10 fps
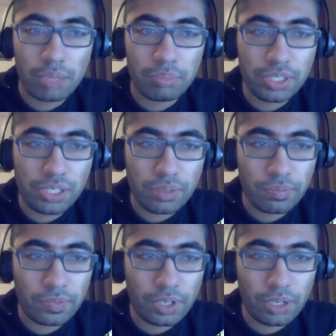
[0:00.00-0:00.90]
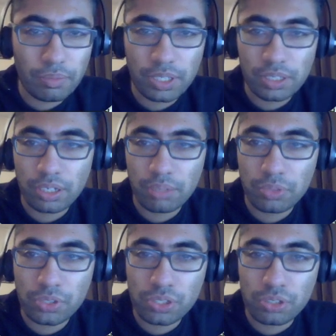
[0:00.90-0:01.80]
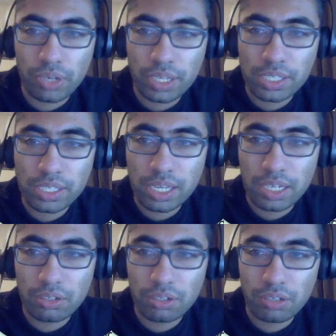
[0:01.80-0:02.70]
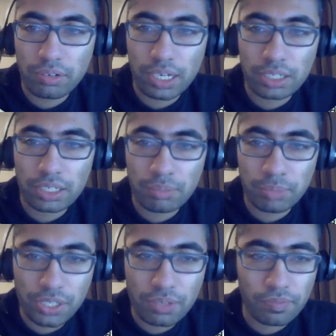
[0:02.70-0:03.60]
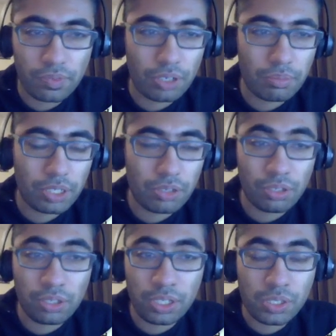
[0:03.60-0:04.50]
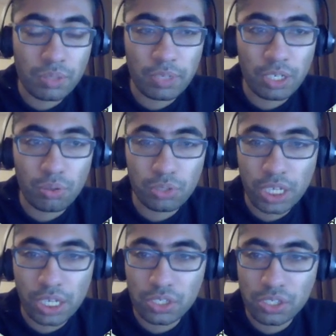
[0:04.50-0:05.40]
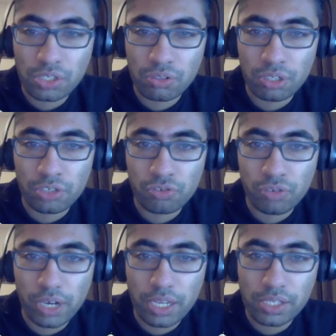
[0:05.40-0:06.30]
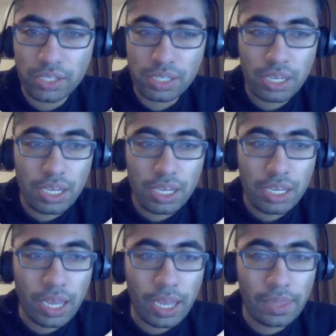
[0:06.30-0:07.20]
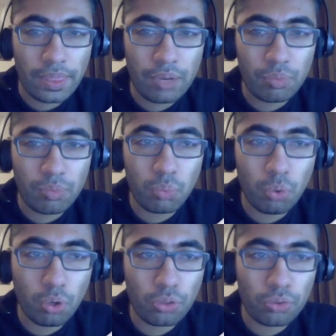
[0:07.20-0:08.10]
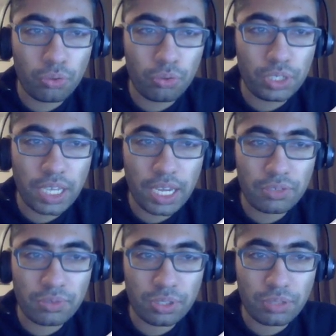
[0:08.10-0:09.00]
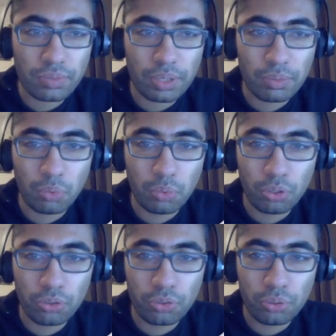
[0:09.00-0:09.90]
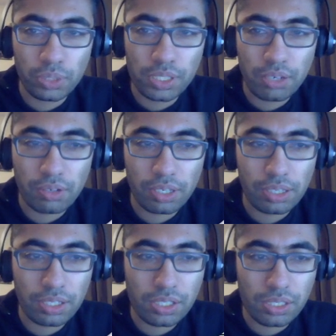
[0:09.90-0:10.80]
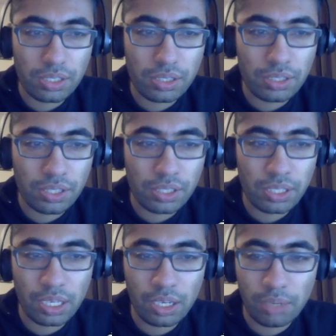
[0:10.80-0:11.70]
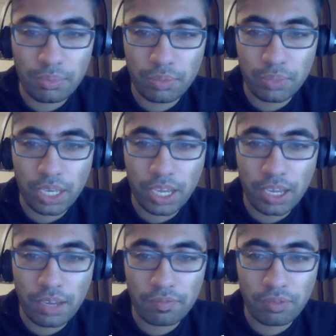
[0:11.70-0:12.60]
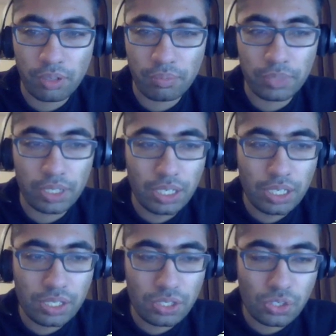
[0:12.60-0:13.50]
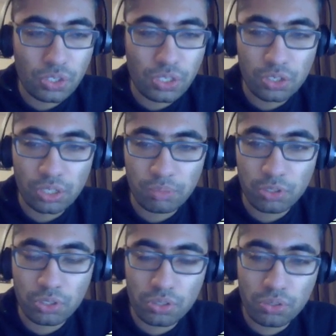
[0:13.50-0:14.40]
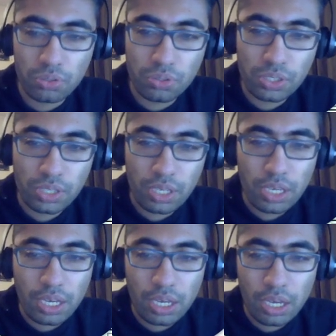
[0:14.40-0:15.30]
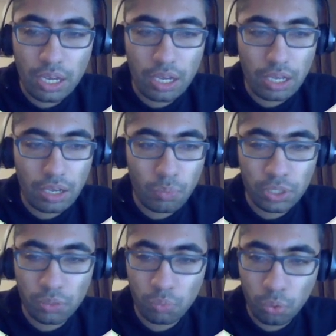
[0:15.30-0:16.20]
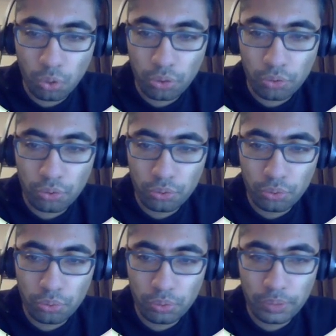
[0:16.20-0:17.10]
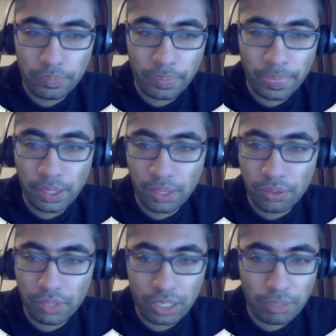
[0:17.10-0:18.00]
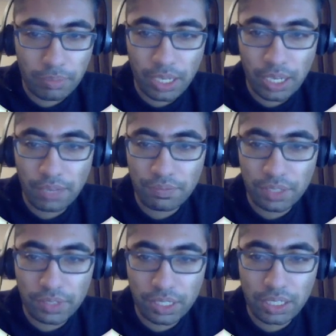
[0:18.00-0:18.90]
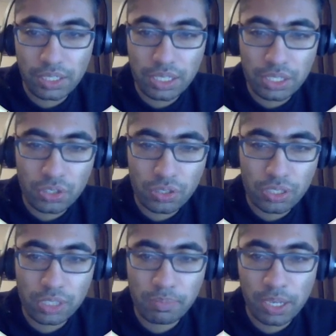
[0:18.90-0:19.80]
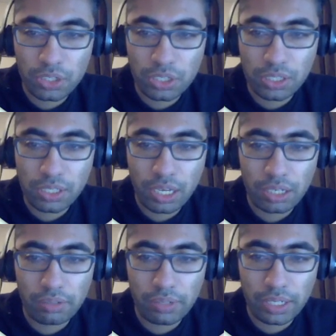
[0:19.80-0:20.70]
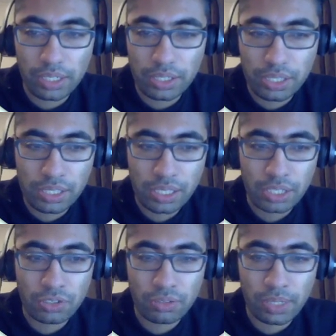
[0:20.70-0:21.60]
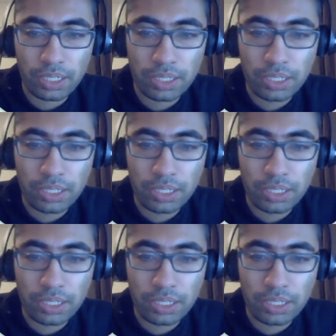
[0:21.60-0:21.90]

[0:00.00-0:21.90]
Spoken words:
Please confirm that the numbers in your SSN look correct. Please confirm that there's been no changes to your address. And then we walk through the tax return, right? We walk through and say, okay, this is the income that we have from such and such W-2s. We can walk through the other income they have, dividends, interest, pensions, IRAs, etc., right?